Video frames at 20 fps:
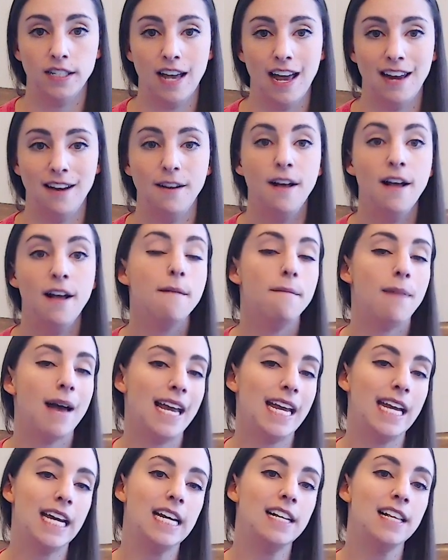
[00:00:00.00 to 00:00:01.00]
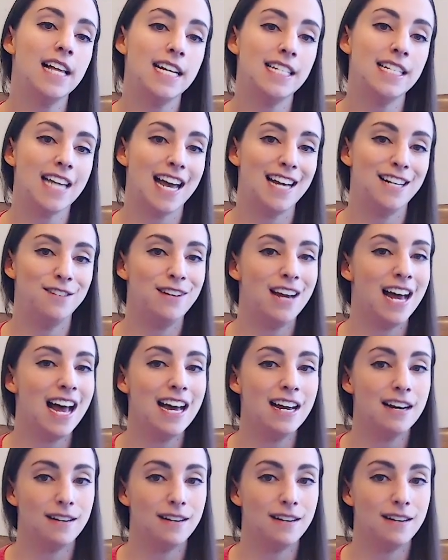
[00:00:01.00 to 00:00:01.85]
And by analyze, I do not